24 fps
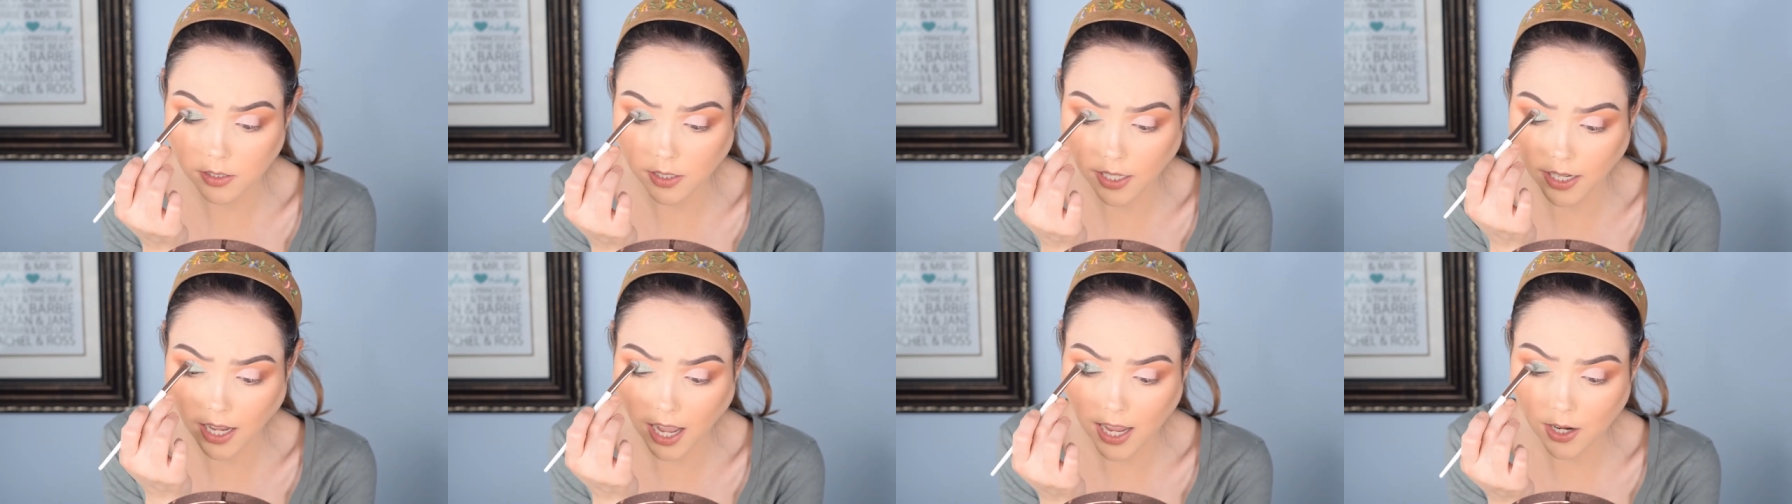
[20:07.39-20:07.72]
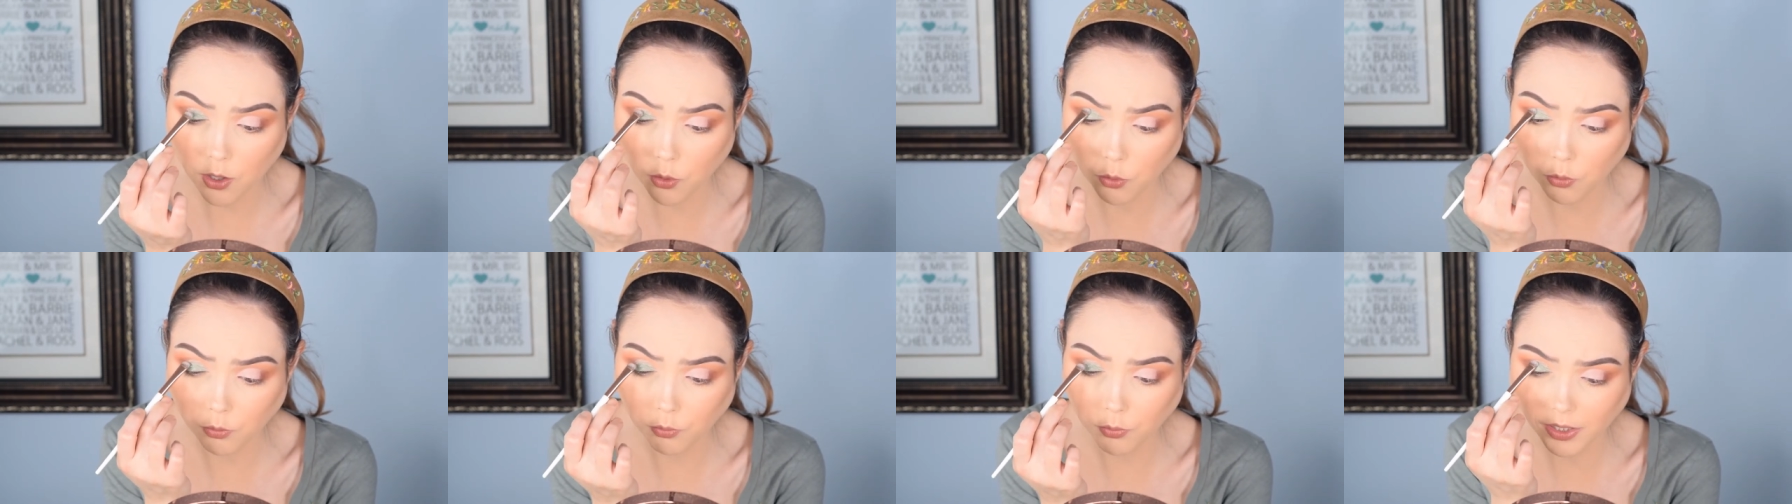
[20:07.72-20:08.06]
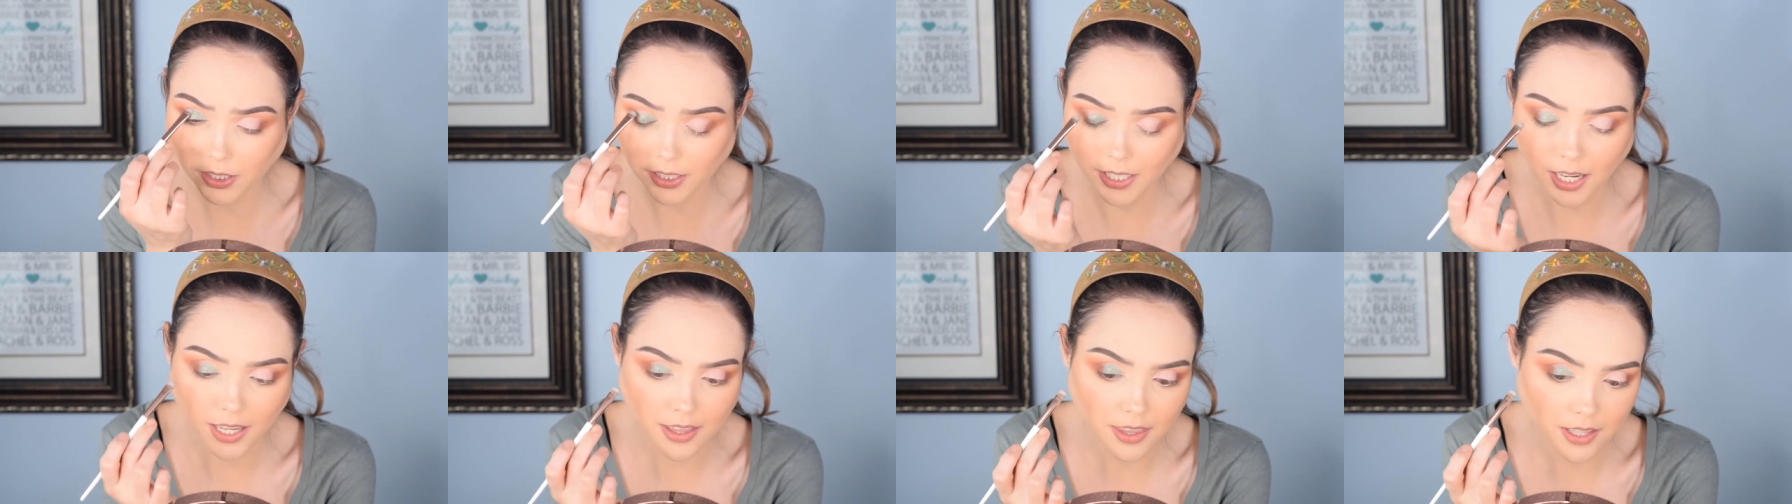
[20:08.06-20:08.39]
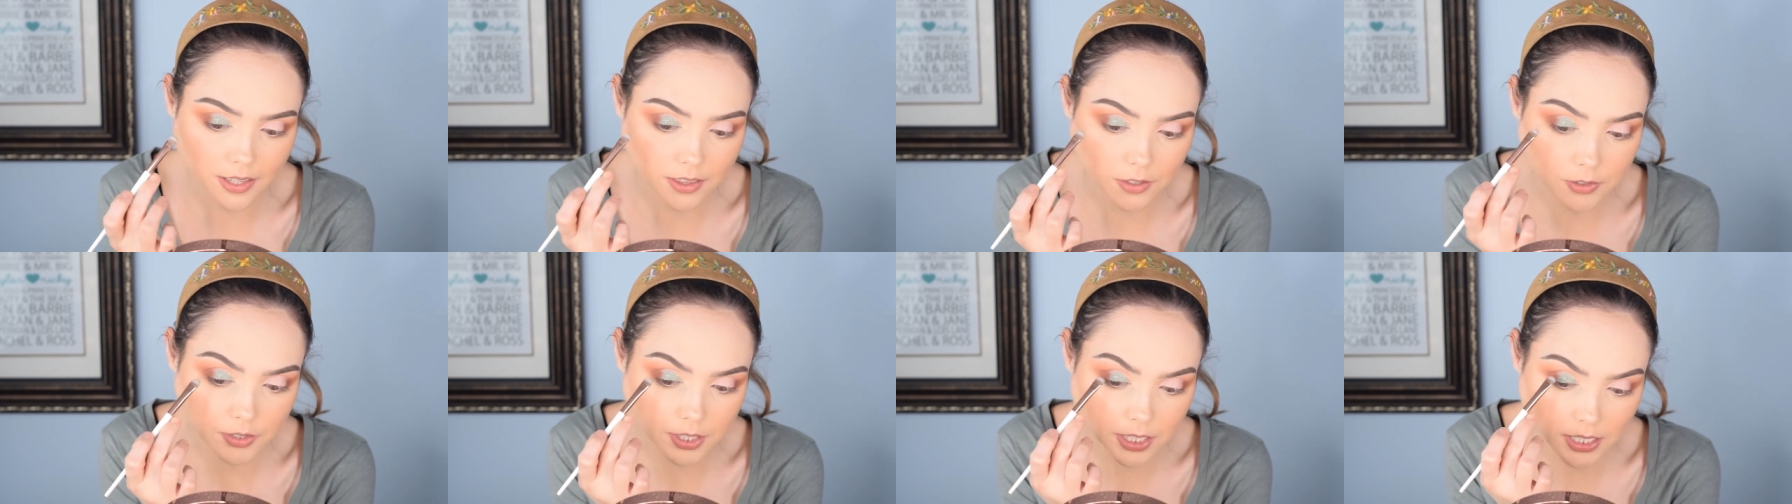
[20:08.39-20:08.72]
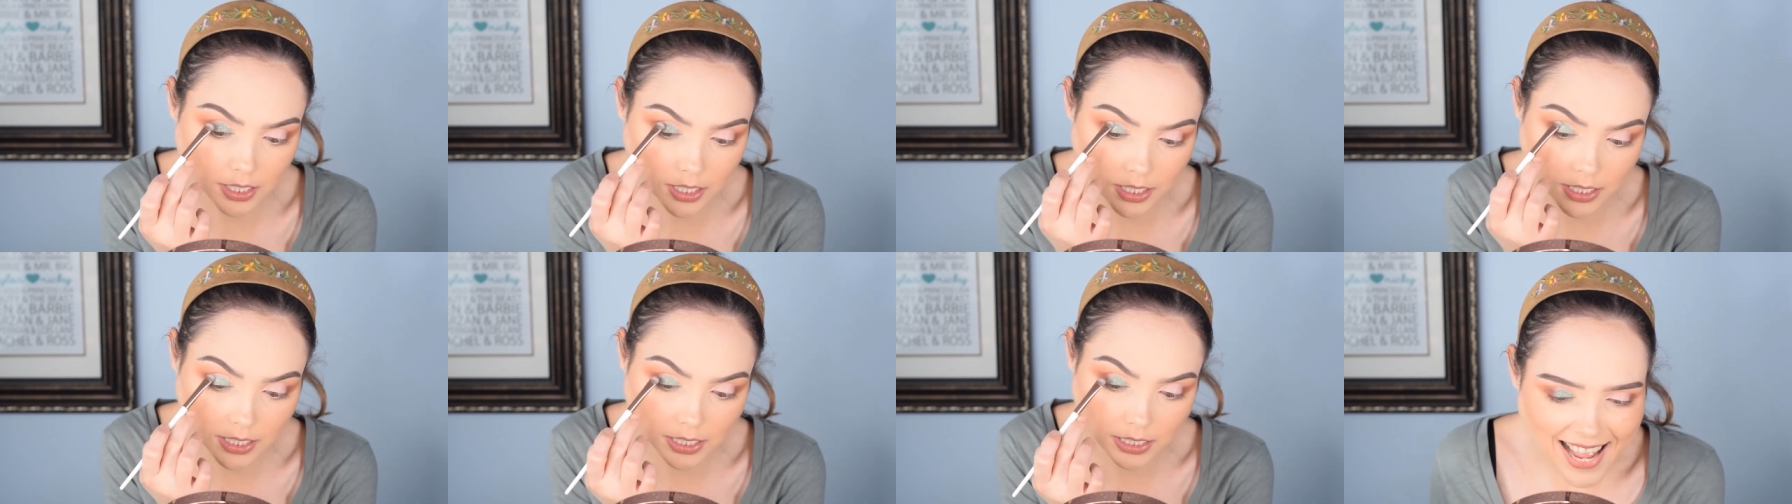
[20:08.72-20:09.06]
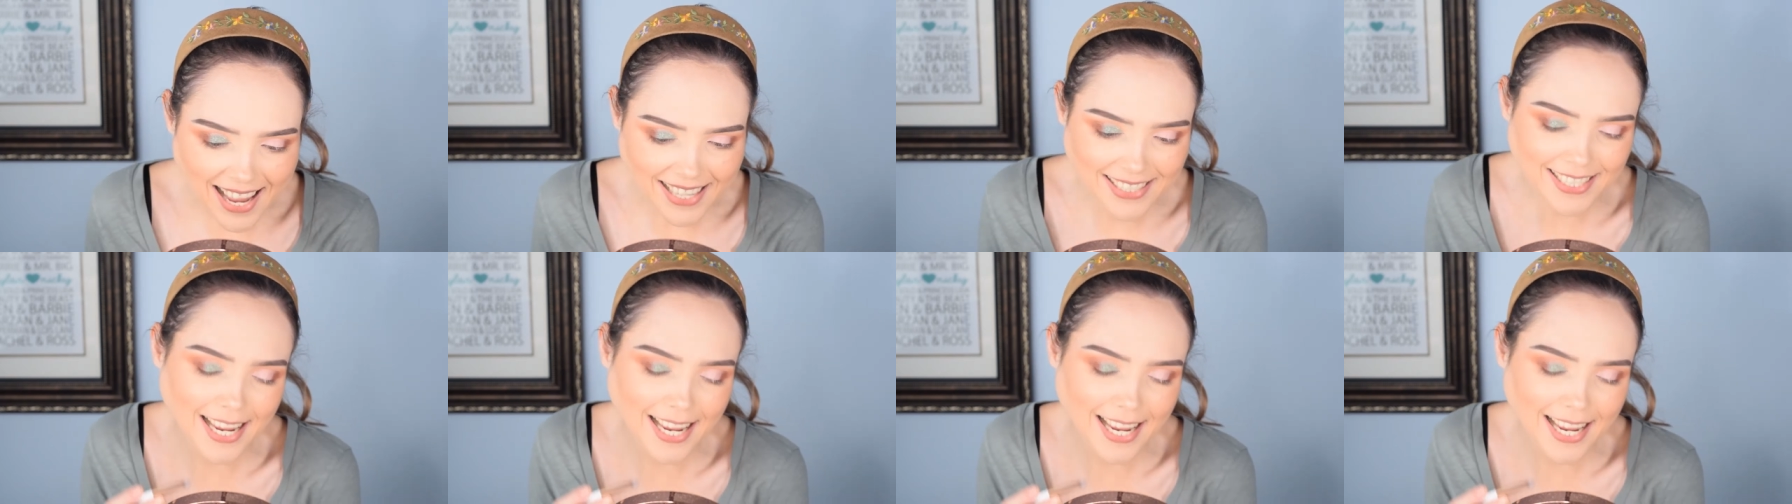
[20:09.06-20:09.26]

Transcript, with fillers: Like I don't really, I think there's like a, a,